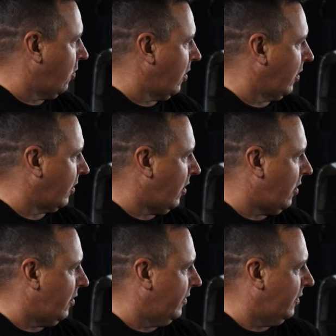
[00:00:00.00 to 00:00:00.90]
work,
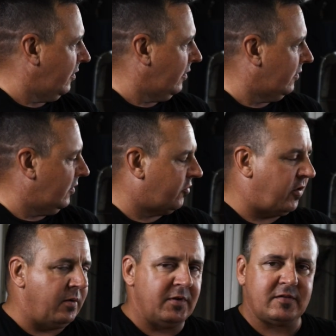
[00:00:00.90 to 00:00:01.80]
all the
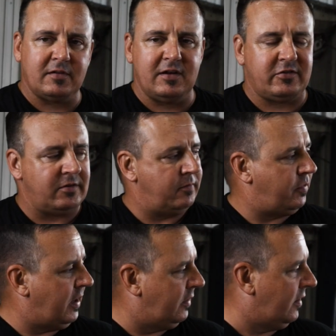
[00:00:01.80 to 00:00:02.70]
trim installation,
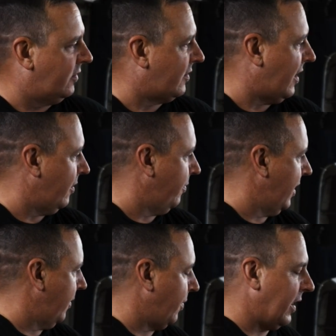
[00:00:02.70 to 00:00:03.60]
painting the inside of the
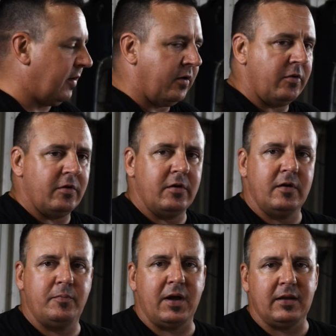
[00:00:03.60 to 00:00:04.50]
bed, painting under the
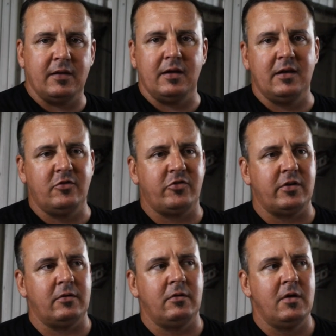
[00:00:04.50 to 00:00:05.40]
hood, painting the
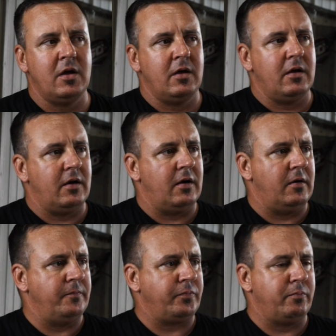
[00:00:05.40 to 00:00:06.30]
engine,
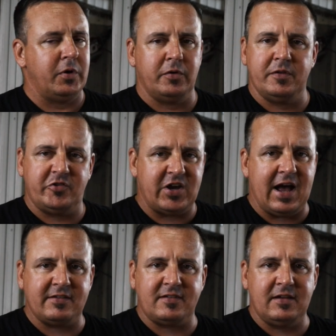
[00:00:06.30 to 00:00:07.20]
building the
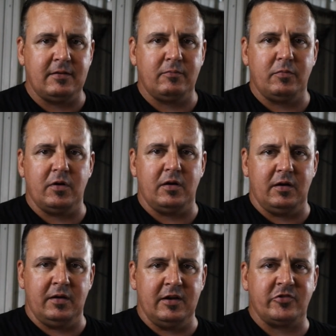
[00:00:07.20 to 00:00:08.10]
chassis,
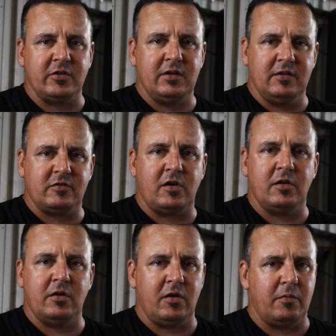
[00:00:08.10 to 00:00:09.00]
initially
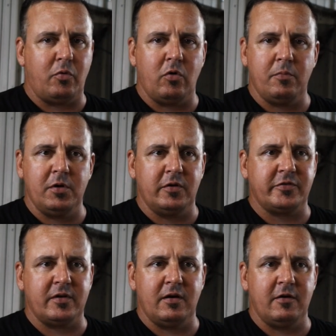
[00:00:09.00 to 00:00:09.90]
installing all the Porter-built
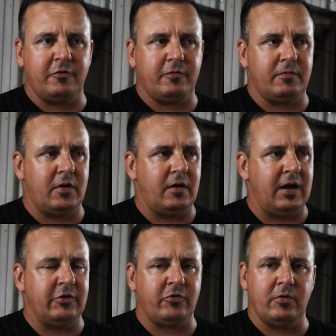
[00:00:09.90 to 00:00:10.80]
stuff.
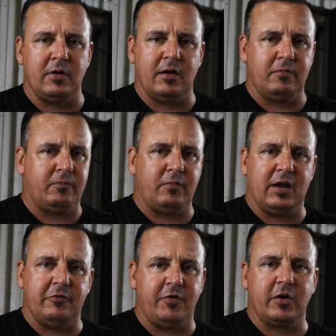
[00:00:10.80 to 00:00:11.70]
Andrew and I
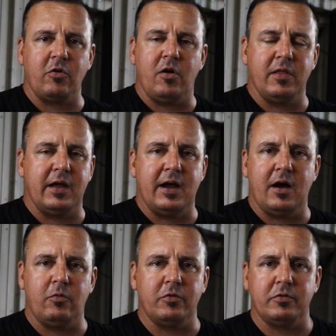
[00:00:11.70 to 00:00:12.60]
had to figure all that
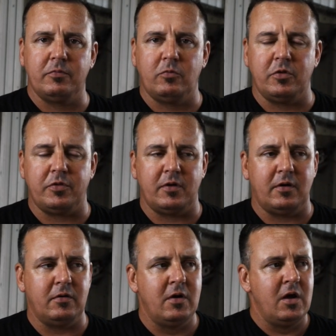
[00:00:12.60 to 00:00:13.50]
out
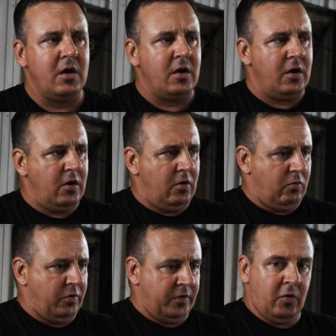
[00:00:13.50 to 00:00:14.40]

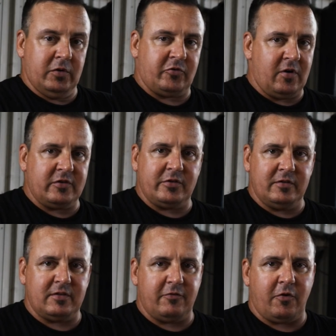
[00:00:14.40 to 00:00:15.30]
with no
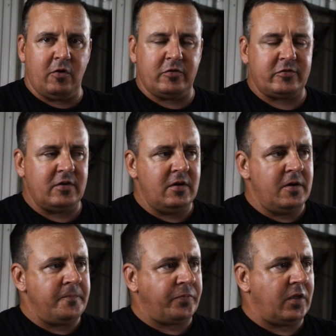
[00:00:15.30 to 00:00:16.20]
instructions at first.
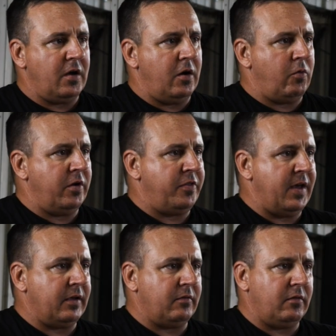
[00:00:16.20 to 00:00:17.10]
I want to
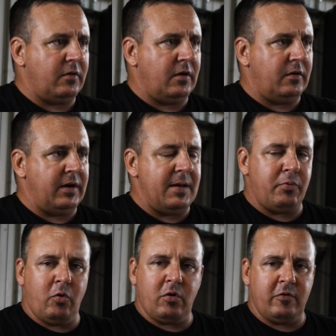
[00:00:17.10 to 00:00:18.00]
thank Nate
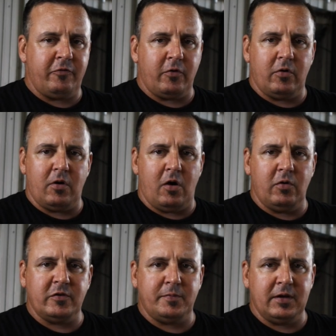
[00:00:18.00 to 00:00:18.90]
Porter for
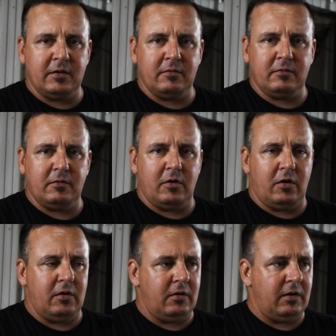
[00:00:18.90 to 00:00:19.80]
always being
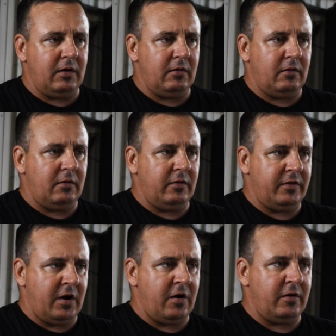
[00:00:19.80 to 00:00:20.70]

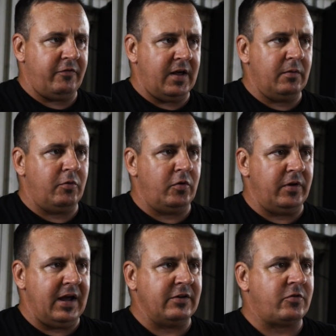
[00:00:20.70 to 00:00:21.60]
there and available
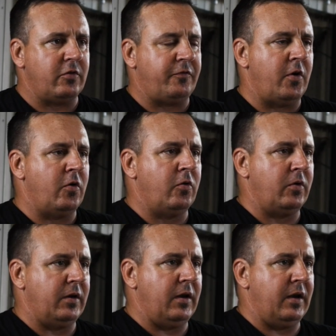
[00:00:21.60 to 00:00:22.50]
to answer the
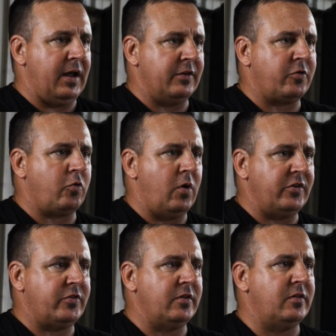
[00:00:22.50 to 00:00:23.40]
phone and answer
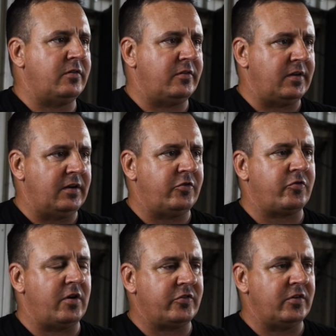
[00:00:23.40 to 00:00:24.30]
questions and send
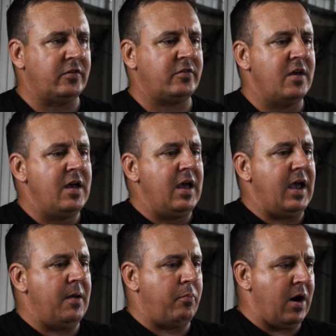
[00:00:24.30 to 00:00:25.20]
instructions.
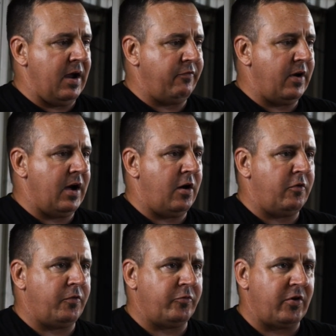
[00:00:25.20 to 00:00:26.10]
And Brian
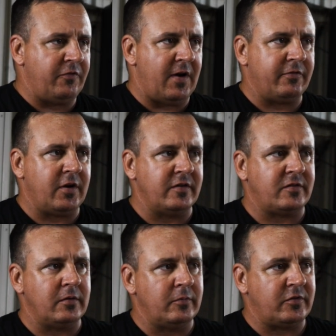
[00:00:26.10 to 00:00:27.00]
Val from Trey 5
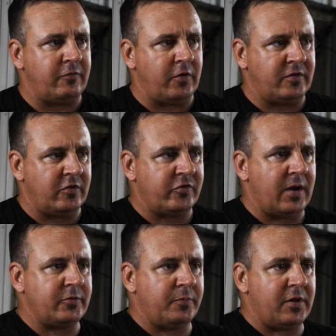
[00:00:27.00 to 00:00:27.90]
Customs and Frontier
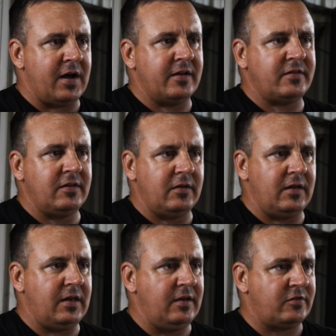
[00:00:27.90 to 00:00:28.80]
Shop Supplies,
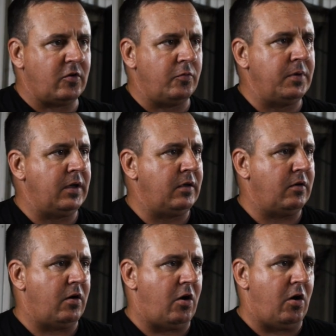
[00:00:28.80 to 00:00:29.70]
he sold me
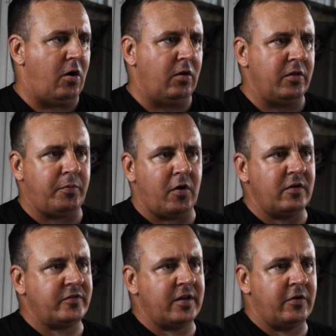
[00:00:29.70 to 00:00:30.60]
all the
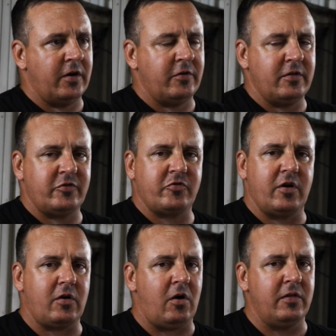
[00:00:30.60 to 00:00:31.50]
parts that are under this
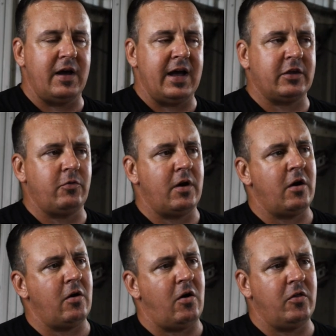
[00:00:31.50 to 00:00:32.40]
truck, all the
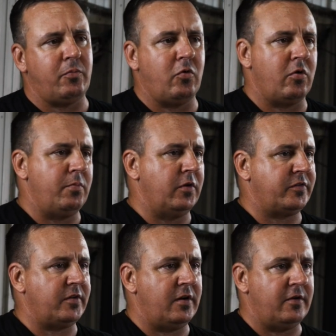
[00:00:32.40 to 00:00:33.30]
AccuAir, all the Porter-built
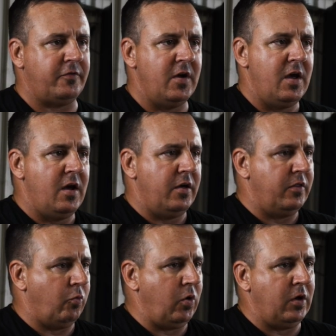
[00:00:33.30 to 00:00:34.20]
stuff,
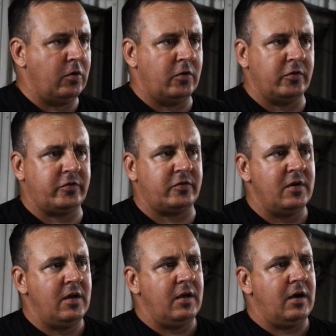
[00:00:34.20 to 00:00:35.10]
the wheels,
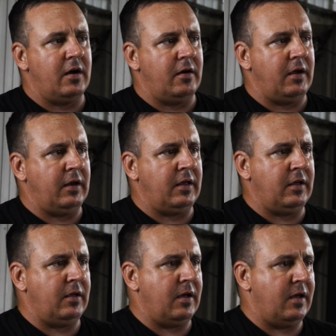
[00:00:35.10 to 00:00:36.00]
and
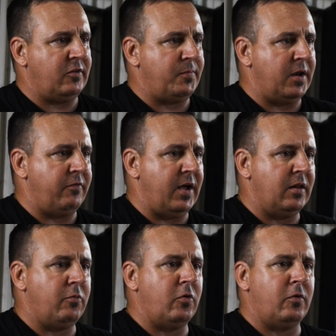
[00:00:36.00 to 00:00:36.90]
he has been
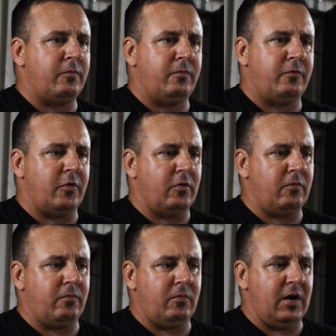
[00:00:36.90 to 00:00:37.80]
available for
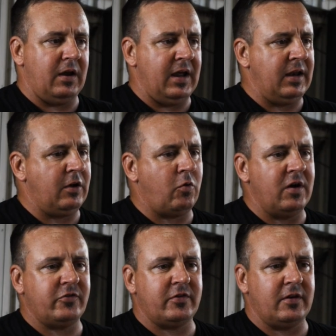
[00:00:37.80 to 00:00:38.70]
any
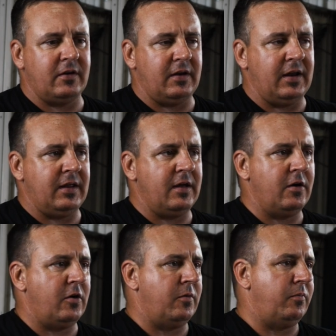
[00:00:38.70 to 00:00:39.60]
question, any
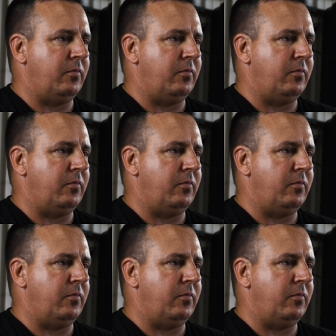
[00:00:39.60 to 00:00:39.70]
help,